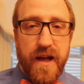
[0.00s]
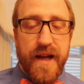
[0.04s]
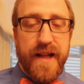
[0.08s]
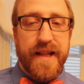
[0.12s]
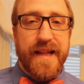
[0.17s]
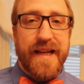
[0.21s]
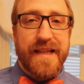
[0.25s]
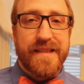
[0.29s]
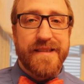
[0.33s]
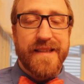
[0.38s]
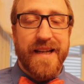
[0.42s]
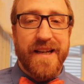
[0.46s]
And
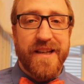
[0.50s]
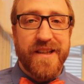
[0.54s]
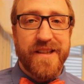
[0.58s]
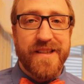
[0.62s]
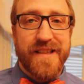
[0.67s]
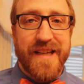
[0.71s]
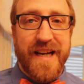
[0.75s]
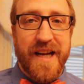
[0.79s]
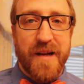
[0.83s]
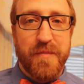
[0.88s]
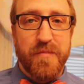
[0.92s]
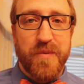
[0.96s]
that's how you
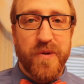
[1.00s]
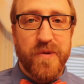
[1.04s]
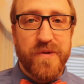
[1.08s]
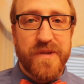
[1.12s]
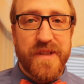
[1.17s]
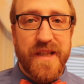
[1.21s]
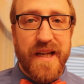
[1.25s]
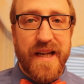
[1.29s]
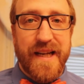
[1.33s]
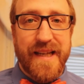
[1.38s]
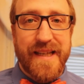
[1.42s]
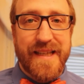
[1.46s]
tie a bow
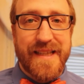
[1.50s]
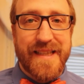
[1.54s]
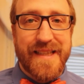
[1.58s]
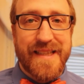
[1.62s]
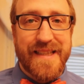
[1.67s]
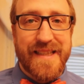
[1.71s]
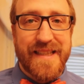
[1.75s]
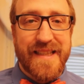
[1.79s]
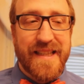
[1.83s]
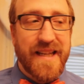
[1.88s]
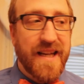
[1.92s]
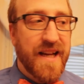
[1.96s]
tie.
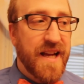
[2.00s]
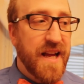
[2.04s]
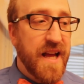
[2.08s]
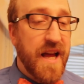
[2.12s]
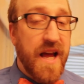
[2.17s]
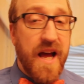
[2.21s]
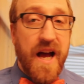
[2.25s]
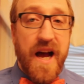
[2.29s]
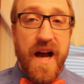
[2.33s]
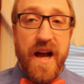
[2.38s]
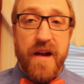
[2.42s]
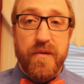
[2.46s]

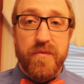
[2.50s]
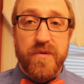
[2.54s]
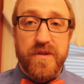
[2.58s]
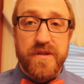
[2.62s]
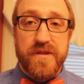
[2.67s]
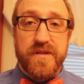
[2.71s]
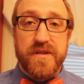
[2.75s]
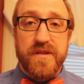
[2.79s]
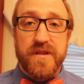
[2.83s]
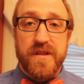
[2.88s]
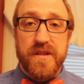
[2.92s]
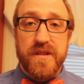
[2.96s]
I will
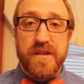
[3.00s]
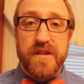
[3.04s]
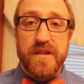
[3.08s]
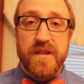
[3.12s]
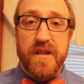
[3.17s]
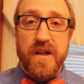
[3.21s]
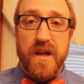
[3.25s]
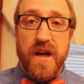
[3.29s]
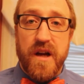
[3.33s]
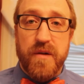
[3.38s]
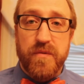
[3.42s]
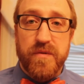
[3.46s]

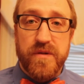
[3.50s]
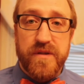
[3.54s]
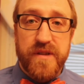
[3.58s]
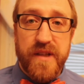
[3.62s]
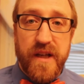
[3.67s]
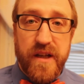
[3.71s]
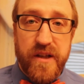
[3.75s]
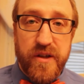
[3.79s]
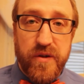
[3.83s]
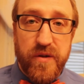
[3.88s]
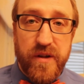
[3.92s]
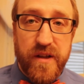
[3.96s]

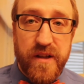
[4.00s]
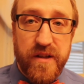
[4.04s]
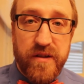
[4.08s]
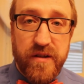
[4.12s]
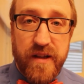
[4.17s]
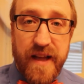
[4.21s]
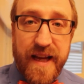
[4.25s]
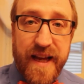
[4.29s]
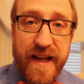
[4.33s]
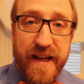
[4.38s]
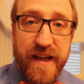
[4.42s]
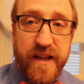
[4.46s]
tell you a little
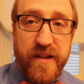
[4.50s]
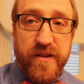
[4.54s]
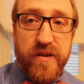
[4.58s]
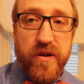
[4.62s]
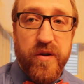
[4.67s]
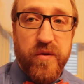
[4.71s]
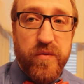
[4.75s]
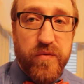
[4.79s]
anecdote.